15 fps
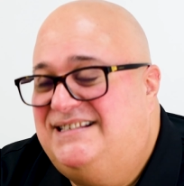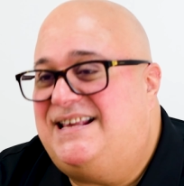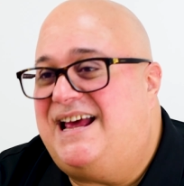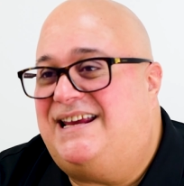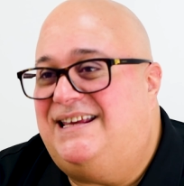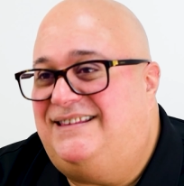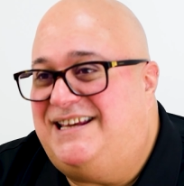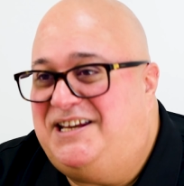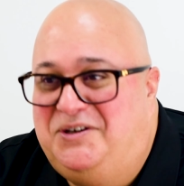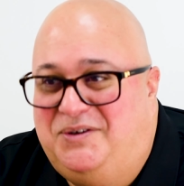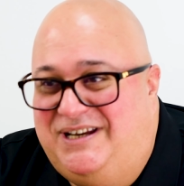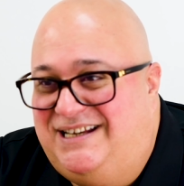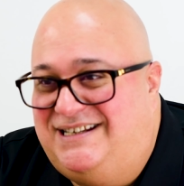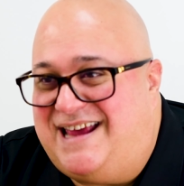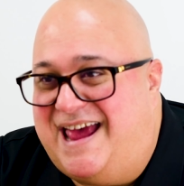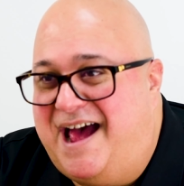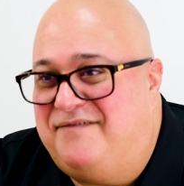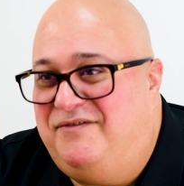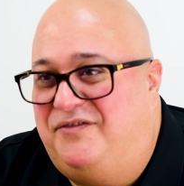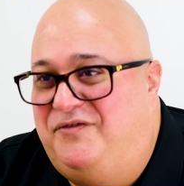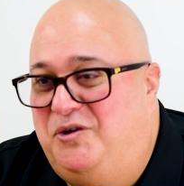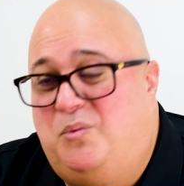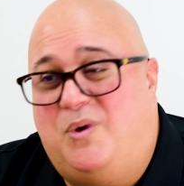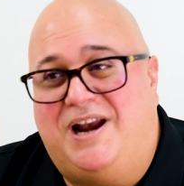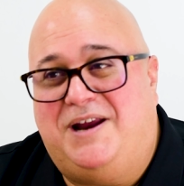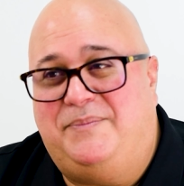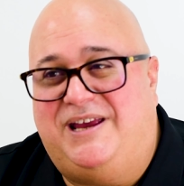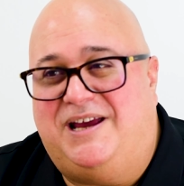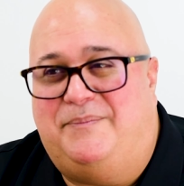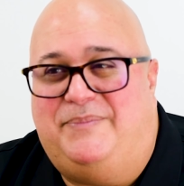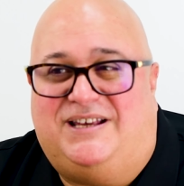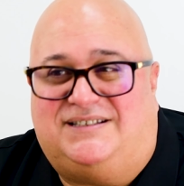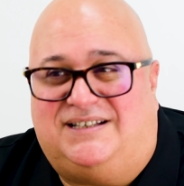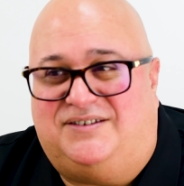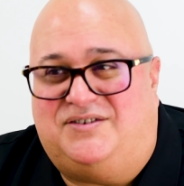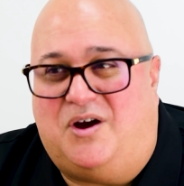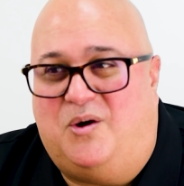Second thing you need to have if you wanna be a business